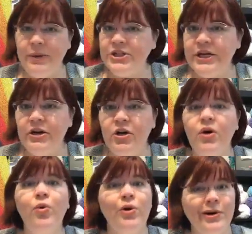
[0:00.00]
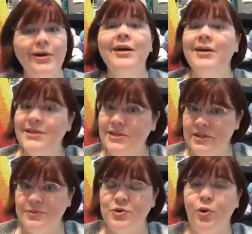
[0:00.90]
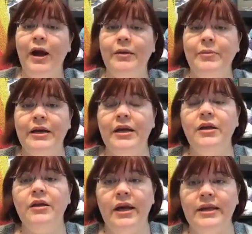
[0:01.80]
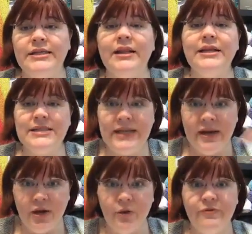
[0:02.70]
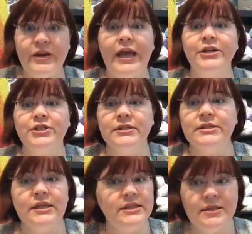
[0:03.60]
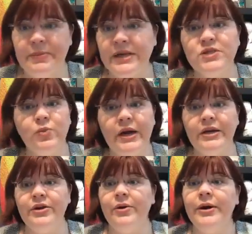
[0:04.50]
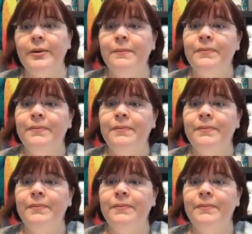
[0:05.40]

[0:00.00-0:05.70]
my channel or to subscribe and get and tell it to get notifications. That's the best way to do it.